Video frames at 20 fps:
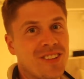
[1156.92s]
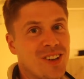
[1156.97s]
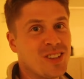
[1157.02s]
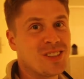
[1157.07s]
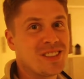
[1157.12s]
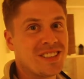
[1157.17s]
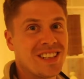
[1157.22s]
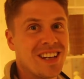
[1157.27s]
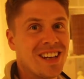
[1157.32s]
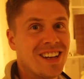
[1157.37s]
I've
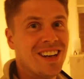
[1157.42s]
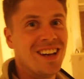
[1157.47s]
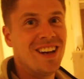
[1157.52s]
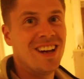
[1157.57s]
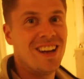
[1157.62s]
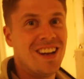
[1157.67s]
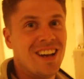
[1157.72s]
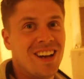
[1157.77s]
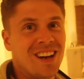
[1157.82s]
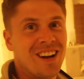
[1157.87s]
lost
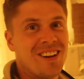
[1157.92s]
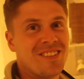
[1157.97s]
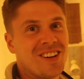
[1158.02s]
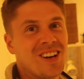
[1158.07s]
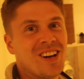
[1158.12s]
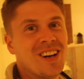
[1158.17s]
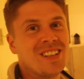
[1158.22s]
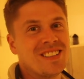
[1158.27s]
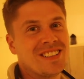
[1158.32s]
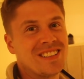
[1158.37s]
her. I've
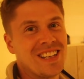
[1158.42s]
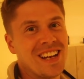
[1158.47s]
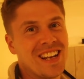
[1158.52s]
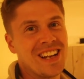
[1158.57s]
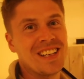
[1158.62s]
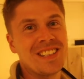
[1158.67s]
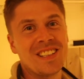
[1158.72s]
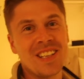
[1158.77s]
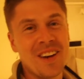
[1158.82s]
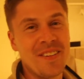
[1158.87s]
lost her.
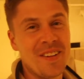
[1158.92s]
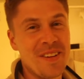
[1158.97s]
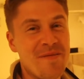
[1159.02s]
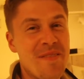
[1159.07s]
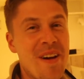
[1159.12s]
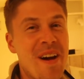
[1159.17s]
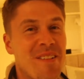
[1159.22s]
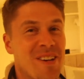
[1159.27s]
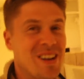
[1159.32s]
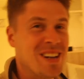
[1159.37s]
There's so many
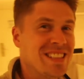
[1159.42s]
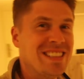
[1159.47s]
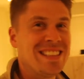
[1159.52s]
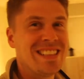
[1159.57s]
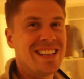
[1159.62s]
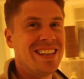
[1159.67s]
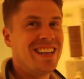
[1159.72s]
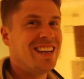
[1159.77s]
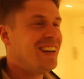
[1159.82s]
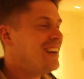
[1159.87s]

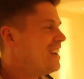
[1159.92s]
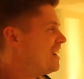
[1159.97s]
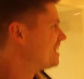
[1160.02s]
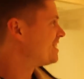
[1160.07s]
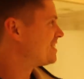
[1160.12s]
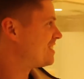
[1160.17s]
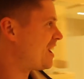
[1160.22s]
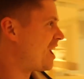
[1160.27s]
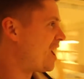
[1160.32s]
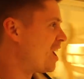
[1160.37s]
mirrors.
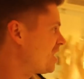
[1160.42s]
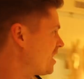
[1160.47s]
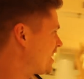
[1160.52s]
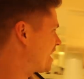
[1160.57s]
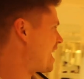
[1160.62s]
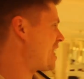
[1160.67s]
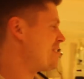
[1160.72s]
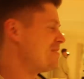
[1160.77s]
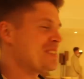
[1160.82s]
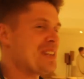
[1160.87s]
It's like Hunger
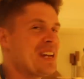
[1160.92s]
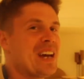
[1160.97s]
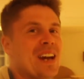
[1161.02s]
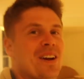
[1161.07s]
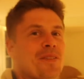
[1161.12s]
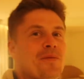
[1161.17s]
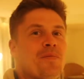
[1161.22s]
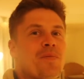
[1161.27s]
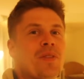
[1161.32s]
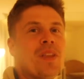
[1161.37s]
Games in
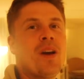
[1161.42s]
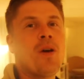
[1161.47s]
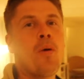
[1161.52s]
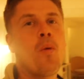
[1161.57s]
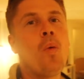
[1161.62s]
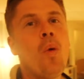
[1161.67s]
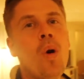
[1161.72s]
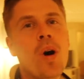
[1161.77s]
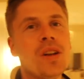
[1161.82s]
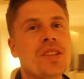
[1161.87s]
here.
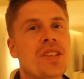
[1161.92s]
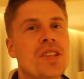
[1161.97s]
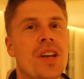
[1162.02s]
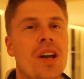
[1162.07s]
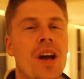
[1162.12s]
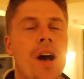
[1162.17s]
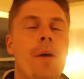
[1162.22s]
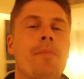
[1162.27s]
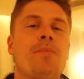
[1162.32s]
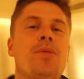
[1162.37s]
What
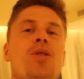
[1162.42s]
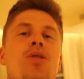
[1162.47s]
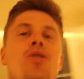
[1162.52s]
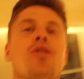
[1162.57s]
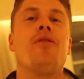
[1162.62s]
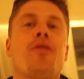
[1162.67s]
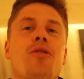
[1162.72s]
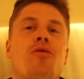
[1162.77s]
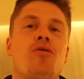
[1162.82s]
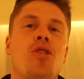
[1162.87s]
a
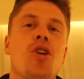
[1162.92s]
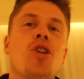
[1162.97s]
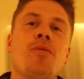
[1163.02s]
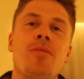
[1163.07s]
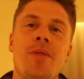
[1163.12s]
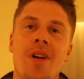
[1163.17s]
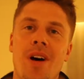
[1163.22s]
beautiful room